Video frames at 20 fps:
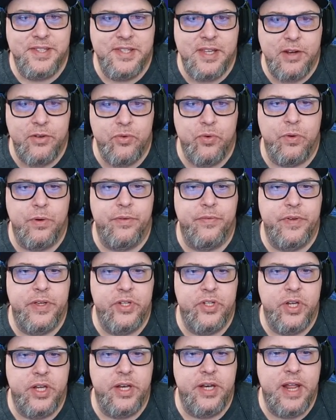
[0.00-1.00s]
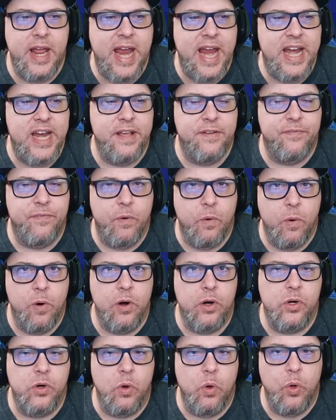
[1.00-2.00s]
Central Division
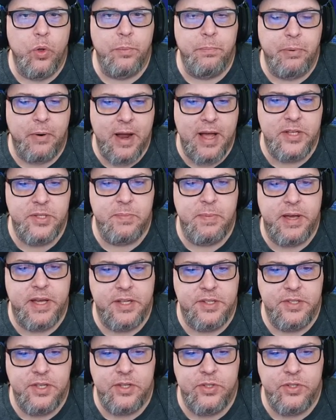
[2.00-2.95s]
84 gold prospects.